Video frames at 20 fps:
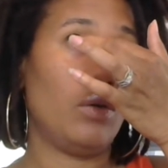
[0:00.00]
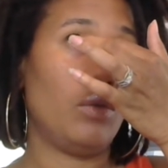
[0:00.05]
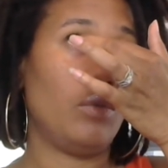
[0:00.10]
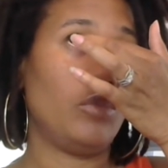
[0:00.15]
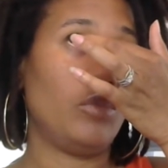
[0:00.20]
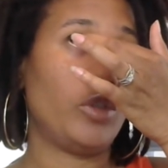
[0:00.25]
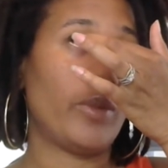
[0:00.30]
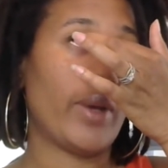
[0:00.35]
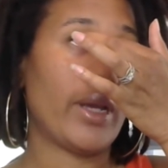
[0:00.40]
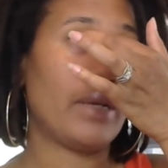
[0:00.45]

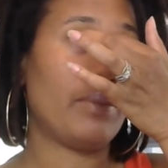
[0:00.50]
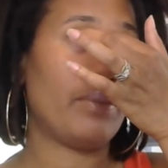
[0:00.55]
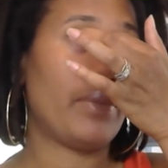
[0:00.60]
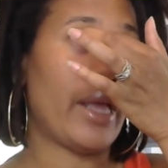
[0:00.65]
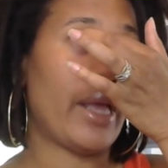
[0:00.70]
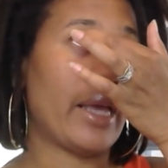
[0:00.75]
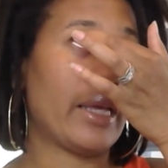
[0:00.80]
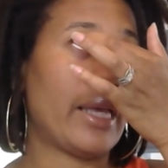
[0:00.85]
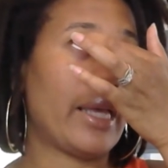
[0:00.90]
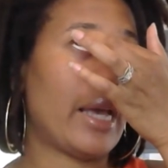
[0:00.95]
Jamaican
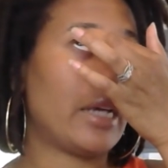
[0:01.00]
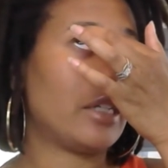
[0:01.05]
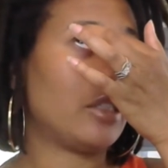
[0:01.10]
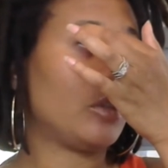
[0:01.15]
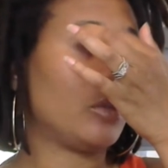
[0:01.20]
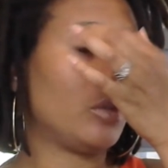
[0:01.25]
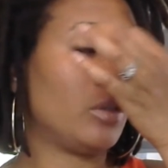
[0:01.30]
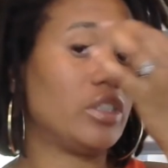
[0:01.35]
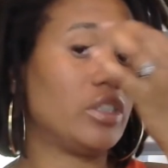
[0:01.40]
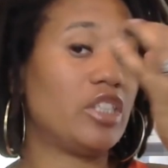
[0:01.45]
black
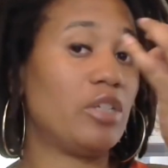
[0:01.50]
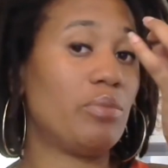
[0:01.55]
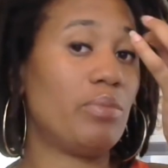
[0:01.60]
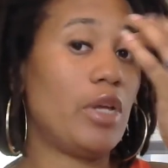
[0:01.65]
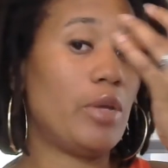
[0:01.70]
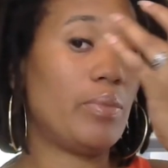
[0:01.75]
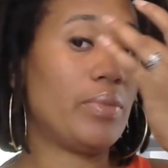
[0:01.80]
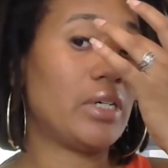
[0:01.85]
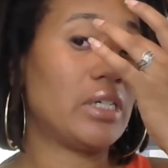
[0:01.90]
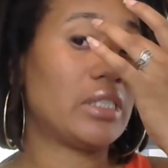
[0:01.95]
castor oil, to
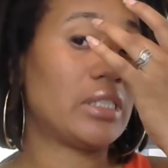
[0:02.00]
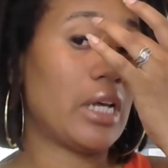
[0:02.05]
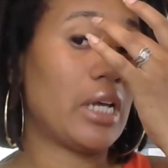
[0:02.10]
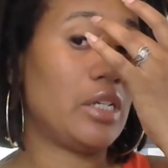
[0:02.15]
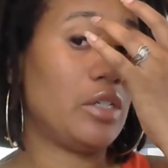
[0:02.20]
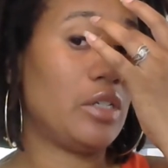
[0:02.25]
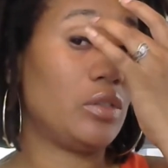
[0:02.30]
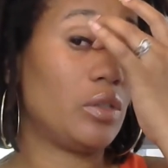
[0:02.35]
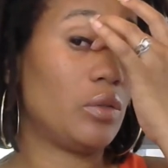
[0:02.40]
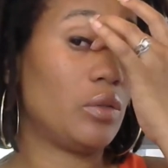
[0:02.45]
me, because I
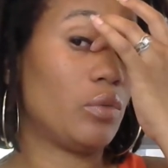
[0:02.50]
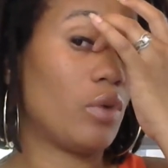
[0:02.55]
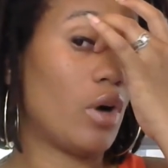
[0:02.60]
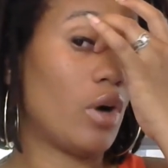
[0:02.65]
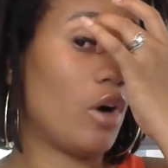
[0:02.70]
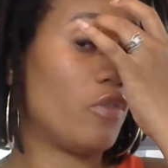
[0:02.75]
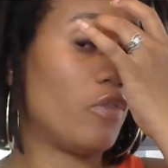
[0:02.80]
use a raw